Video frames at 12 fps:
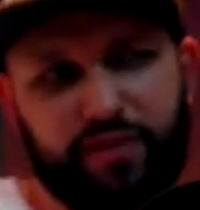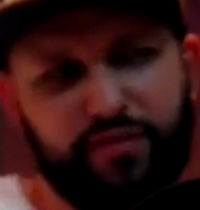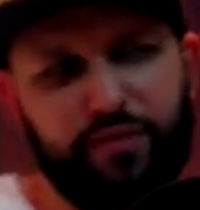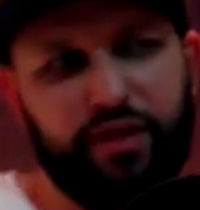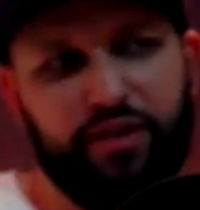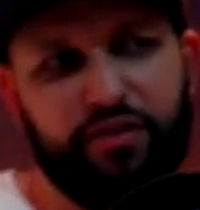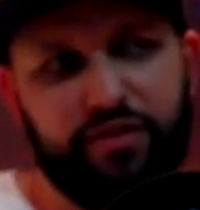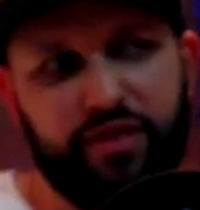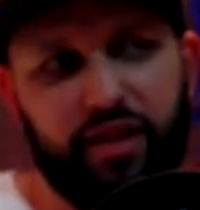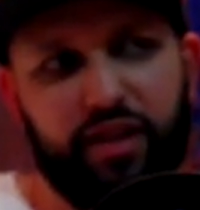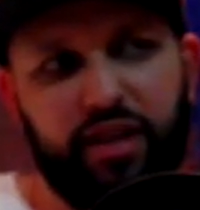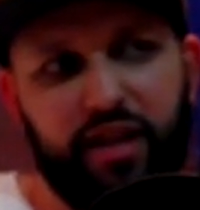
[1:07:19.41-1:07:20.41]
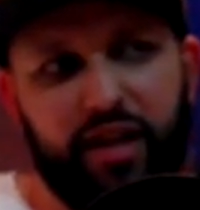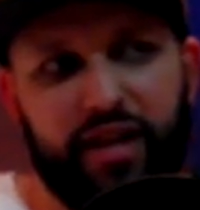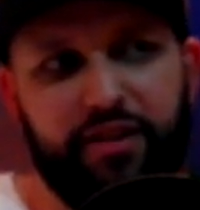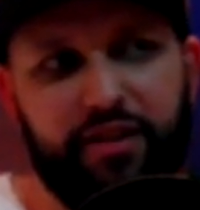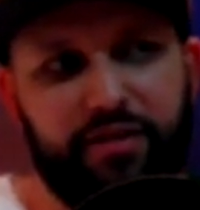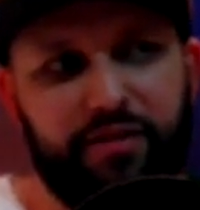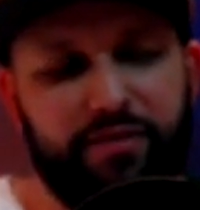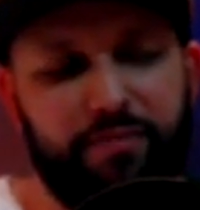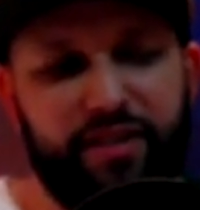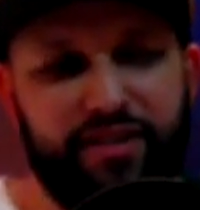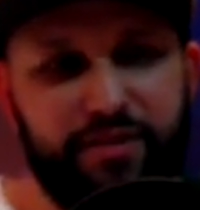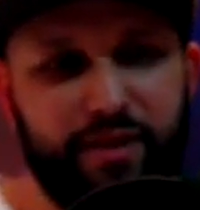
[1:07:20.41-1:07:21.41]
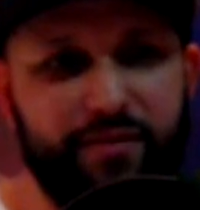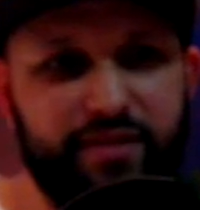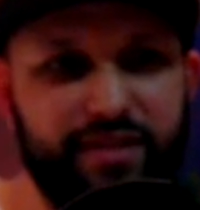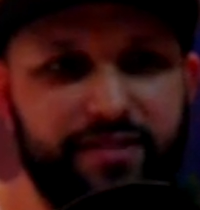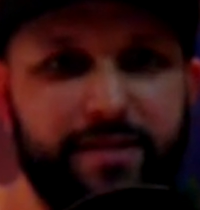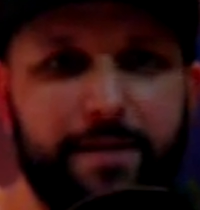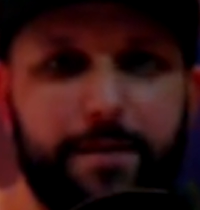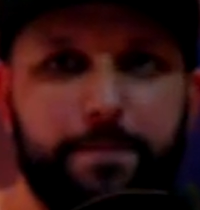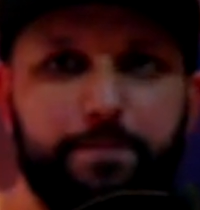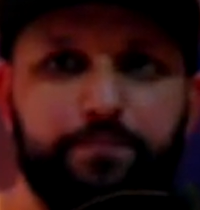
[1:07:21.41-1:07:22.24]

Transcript: that's very interesting. And because you have these,